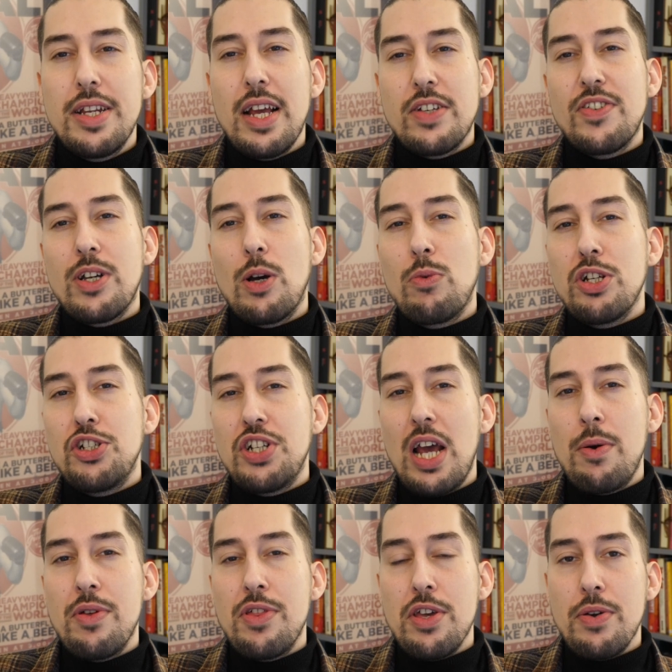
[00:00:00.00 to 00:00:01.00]
next thing I want to
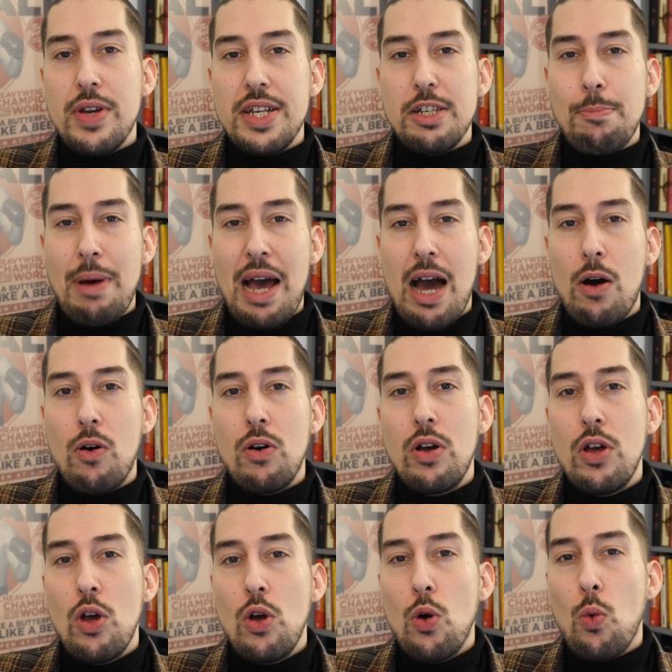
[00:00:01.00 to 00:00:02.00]
share with you is about
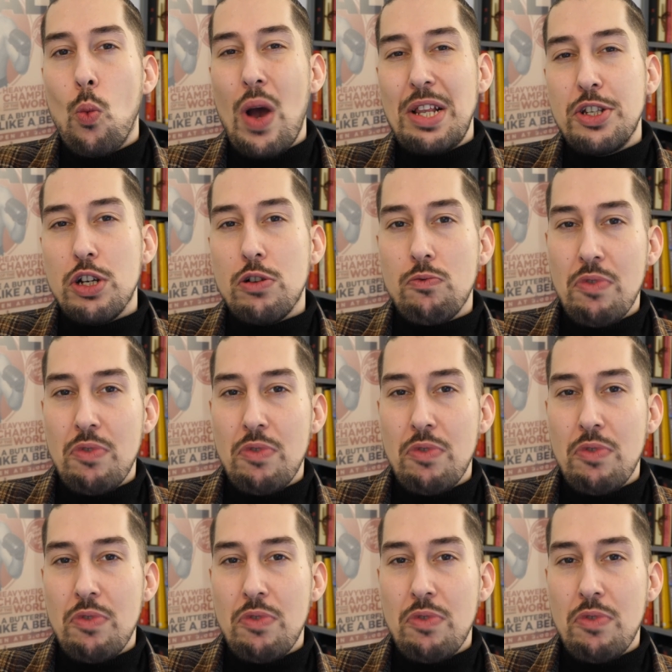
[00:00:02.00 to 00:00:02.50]
when to